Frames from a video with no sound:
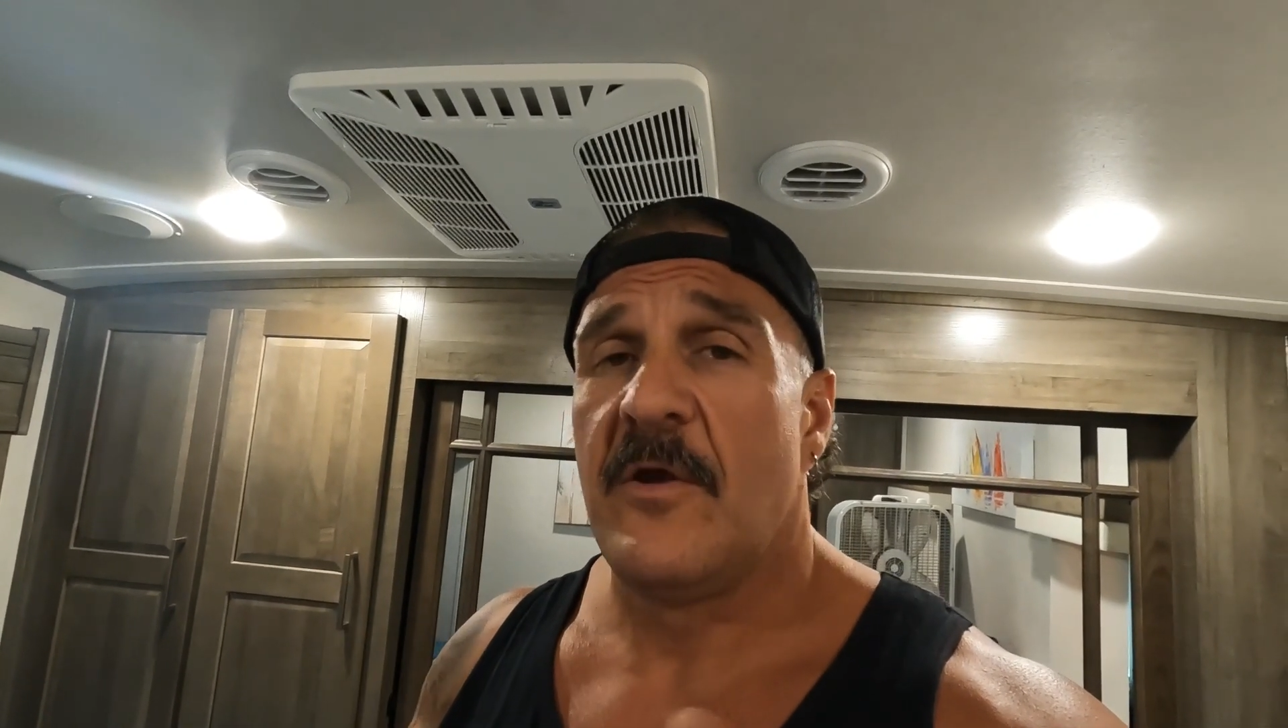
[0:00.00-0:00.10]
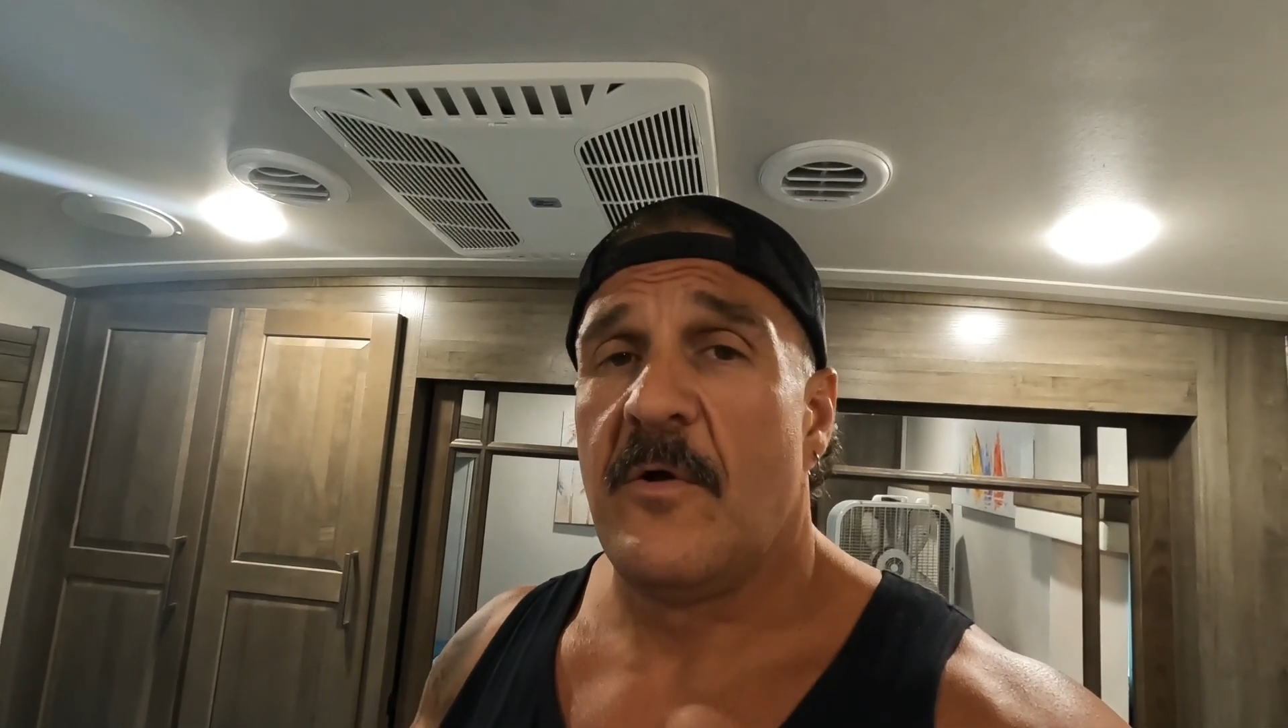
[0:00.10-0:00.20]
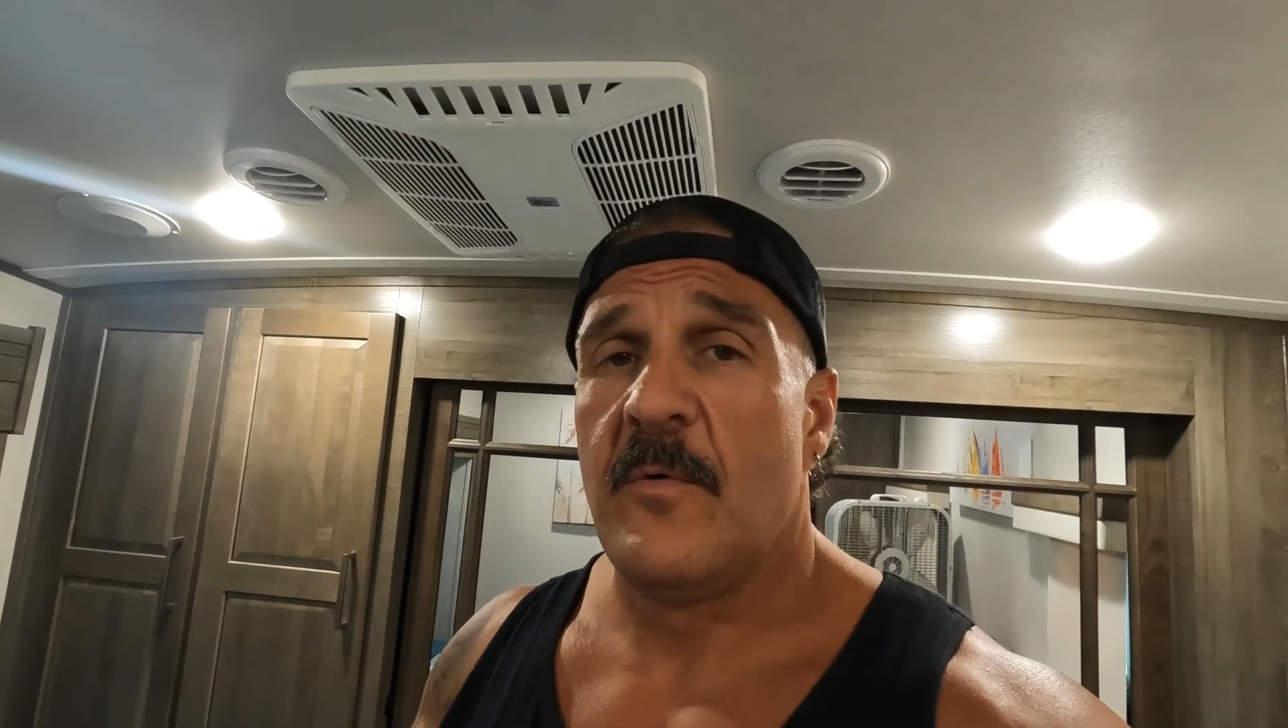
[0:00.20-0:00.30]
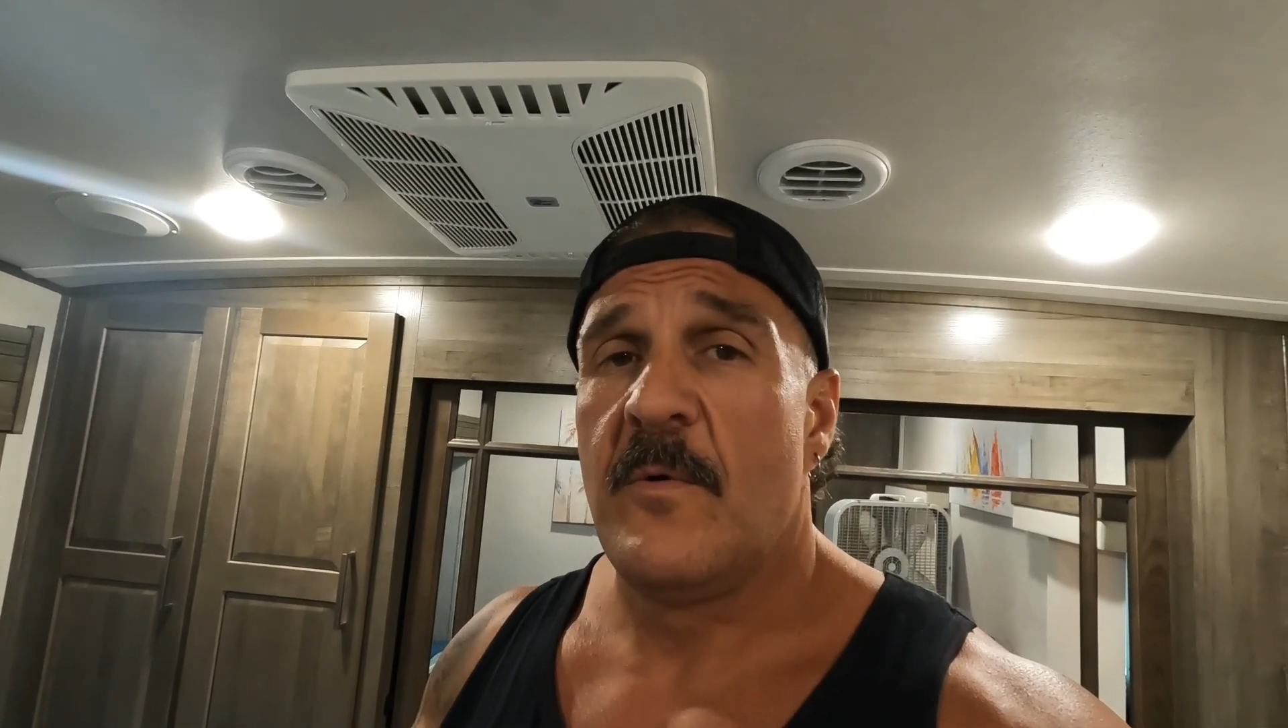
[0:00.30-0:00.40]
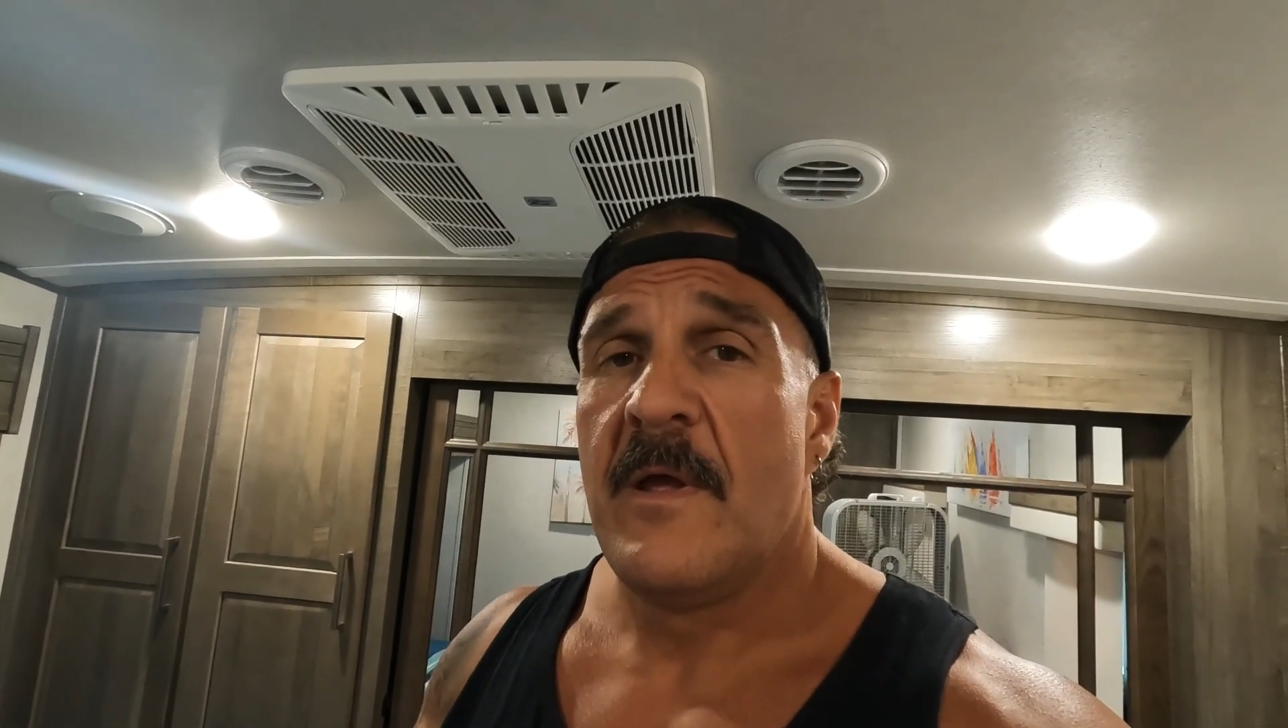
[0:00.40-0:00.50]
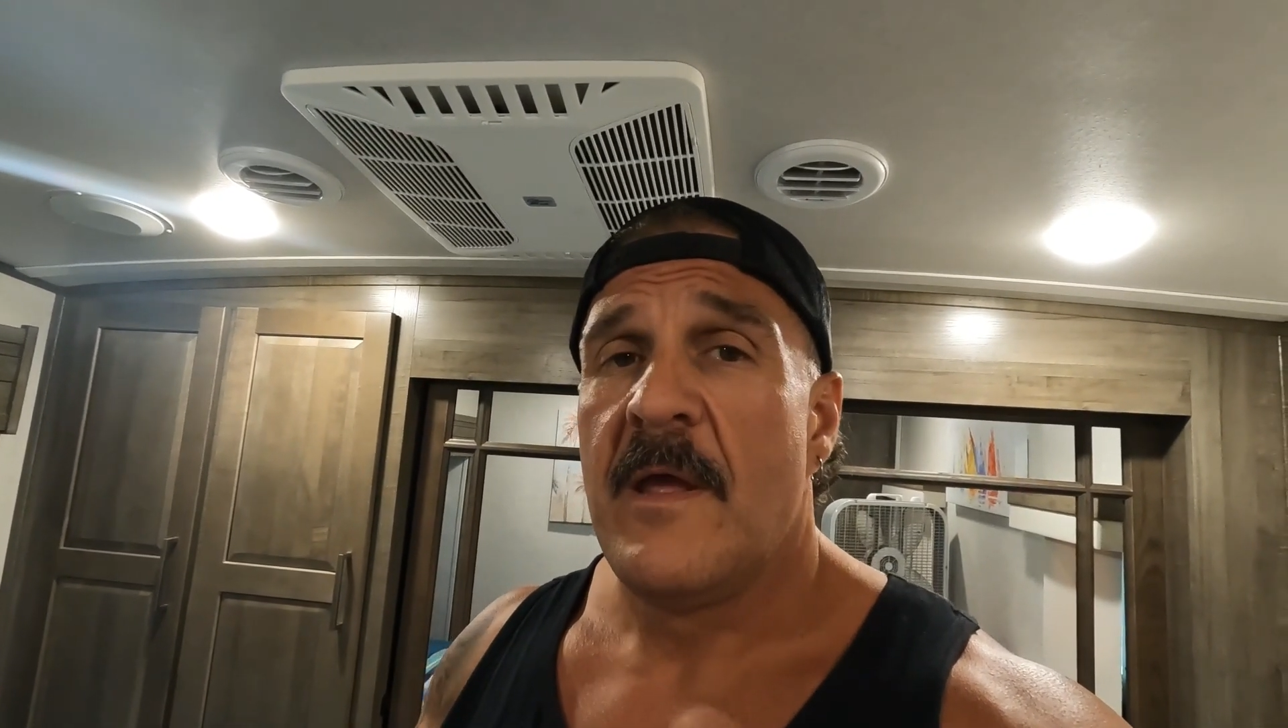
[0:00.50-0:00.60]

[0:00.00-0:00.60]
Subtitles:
do